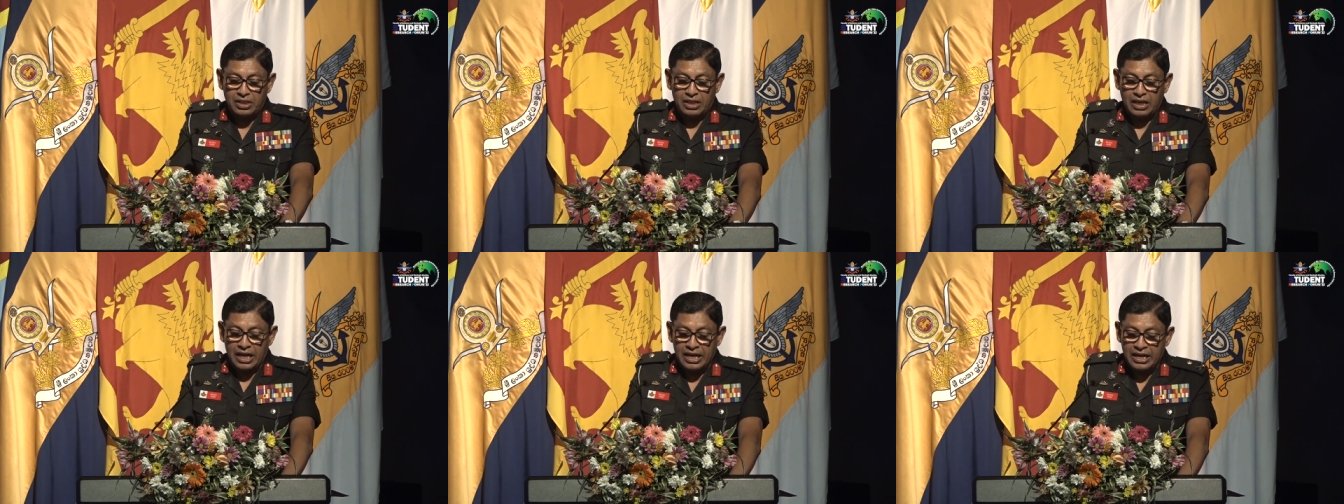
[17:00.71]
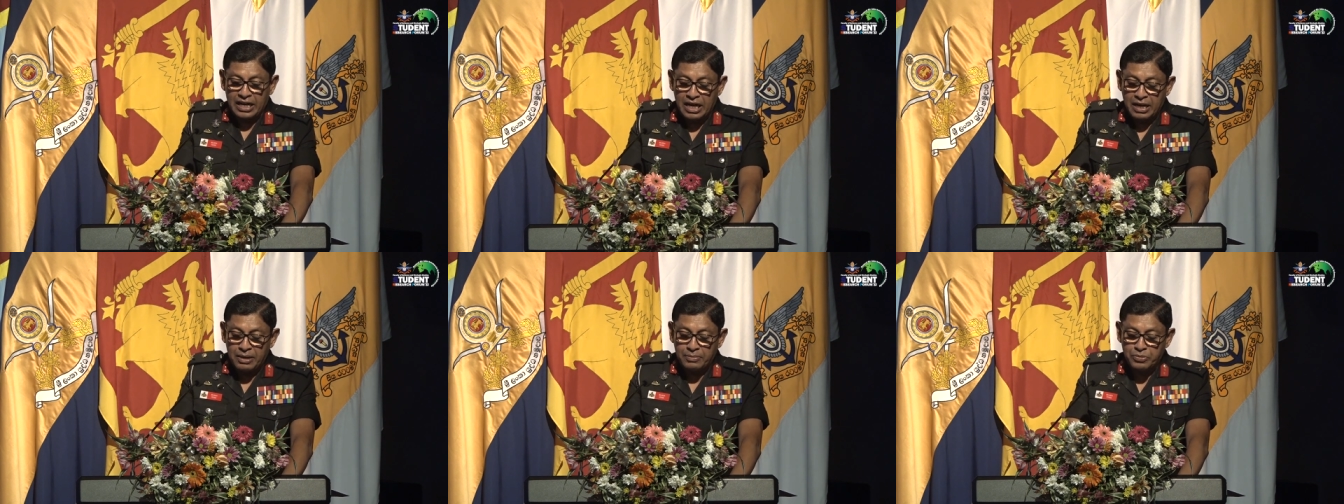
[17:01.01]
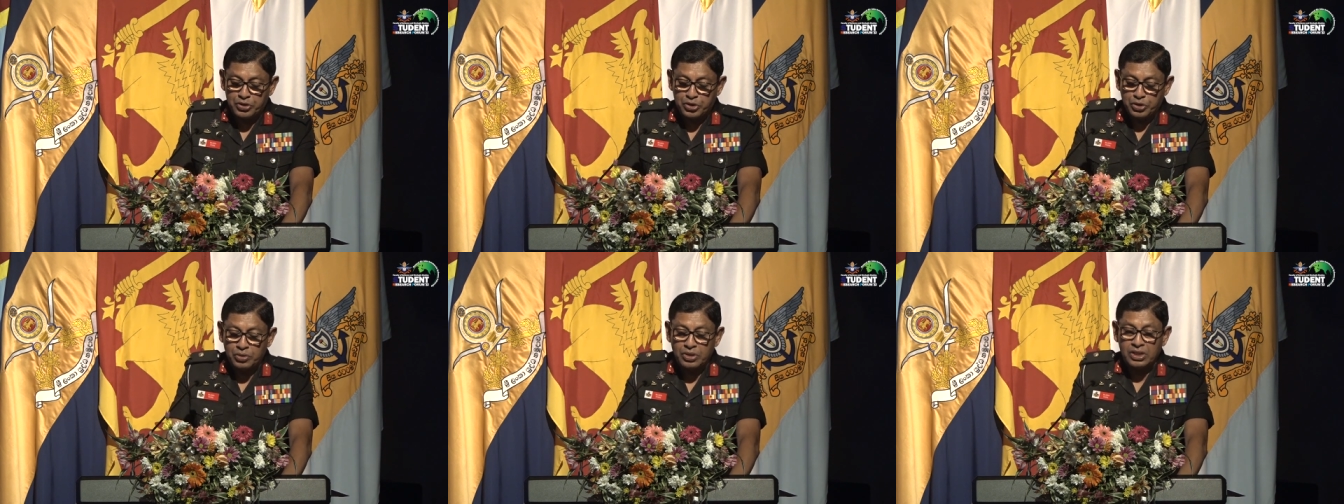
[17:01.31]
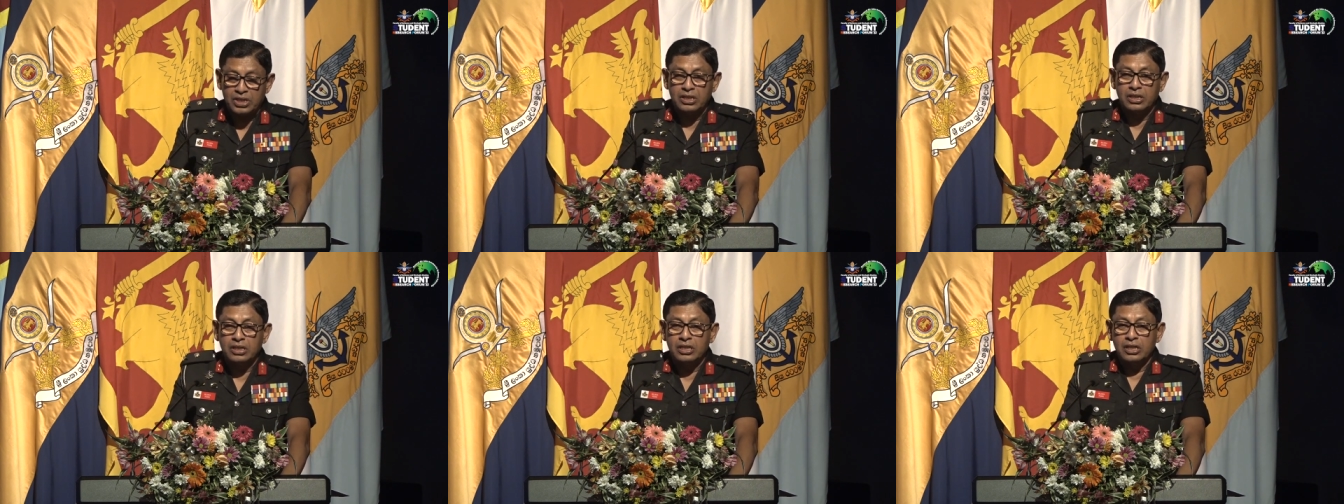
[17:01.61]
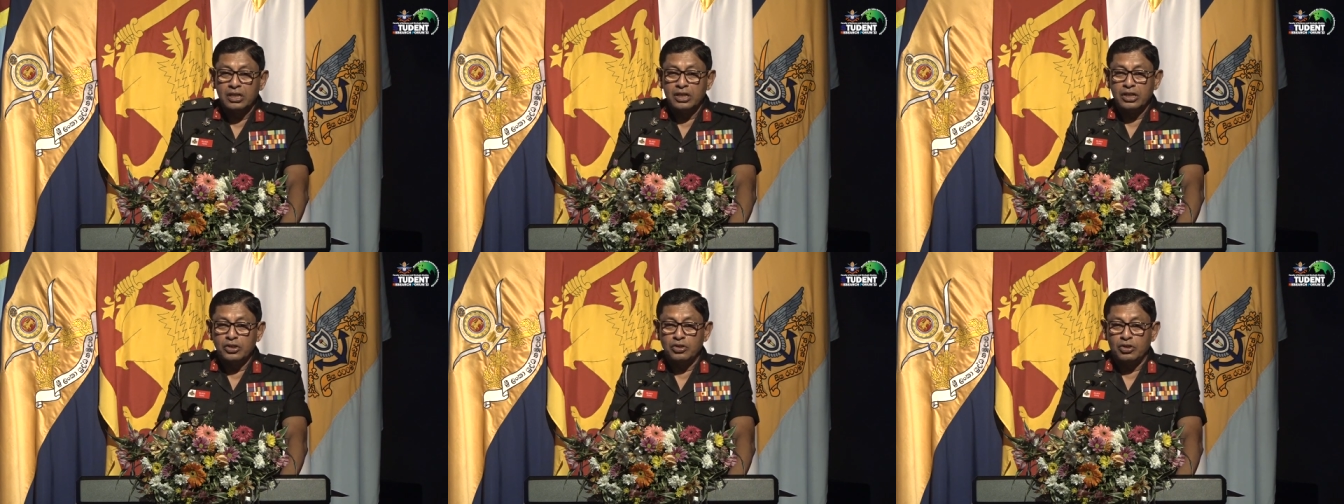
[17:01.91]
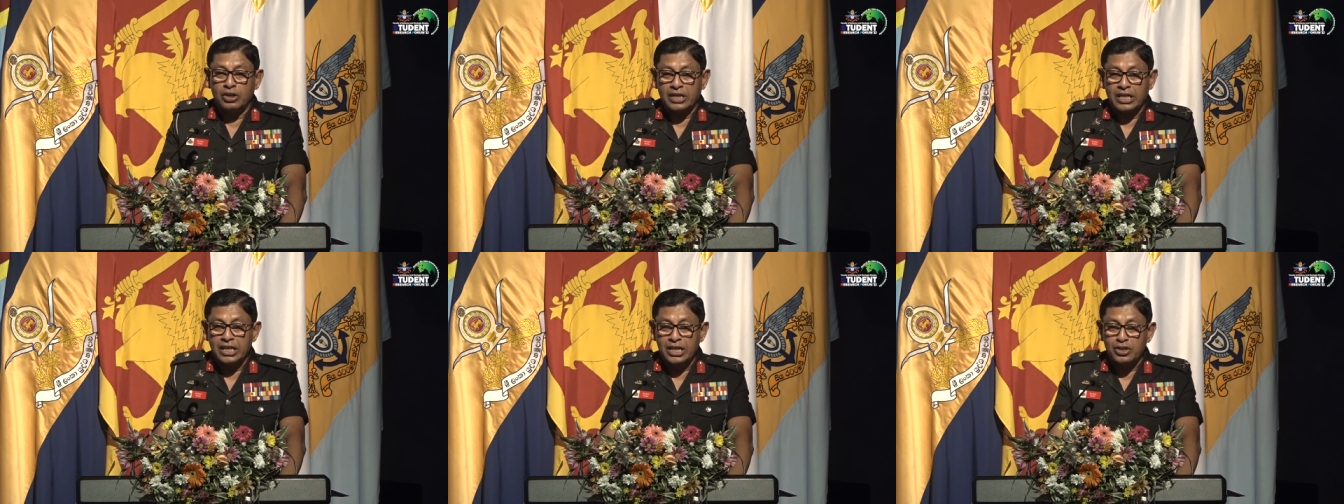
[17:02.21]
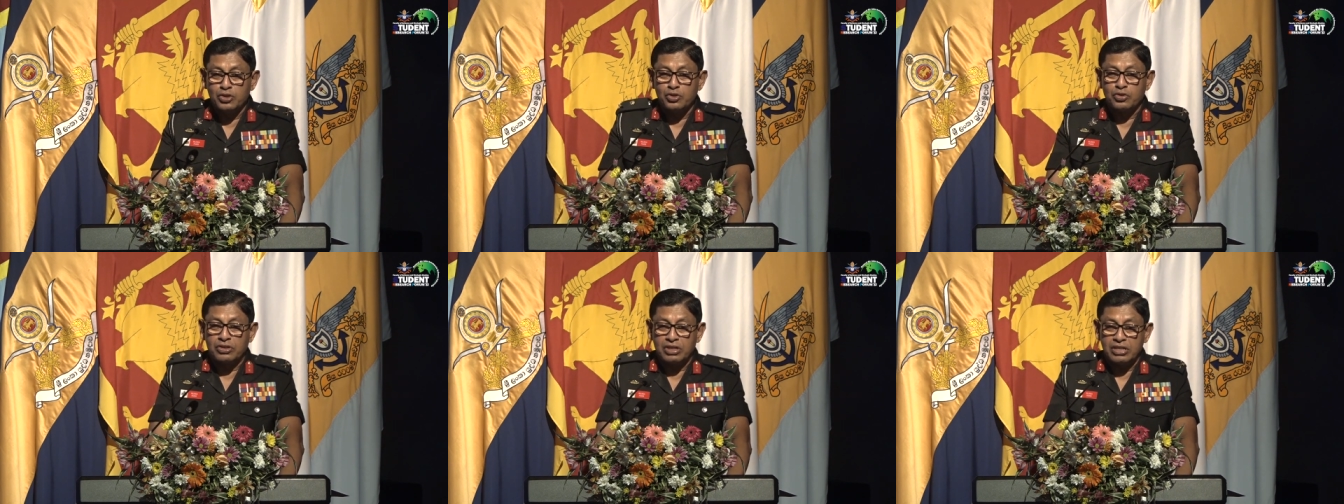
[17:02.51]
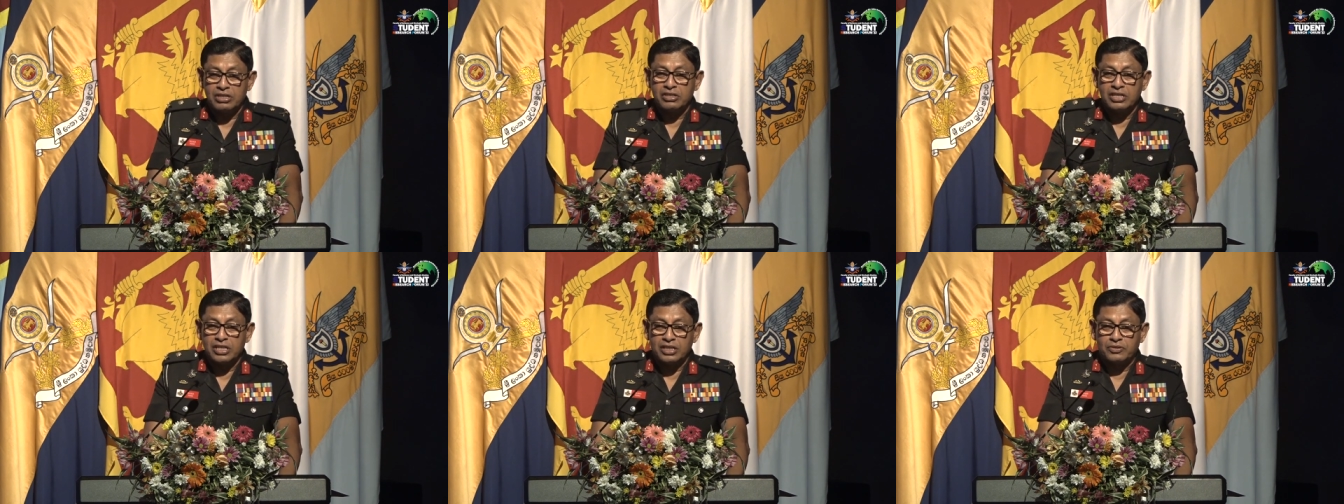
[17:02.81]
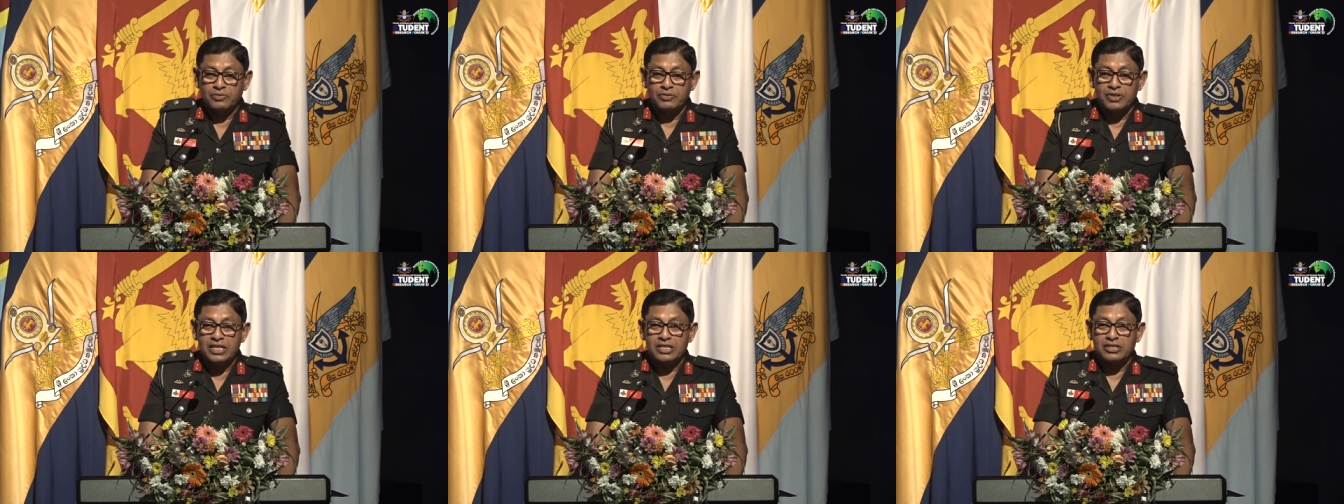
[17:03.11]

And I am sure your keynote address will